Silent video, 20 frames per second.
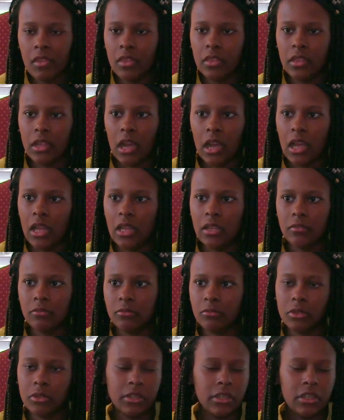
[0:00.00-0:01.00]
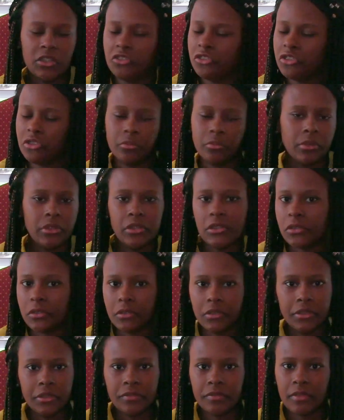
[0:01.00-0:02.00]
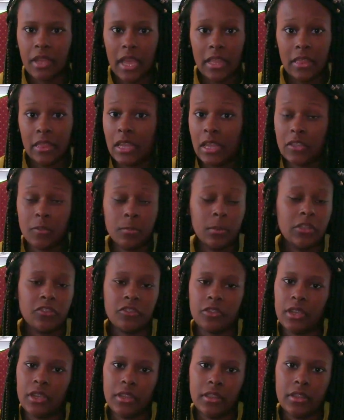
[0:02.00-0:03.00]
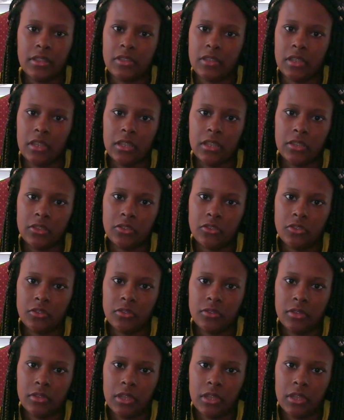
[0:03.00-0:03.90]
not what they should be doing, especially at this age.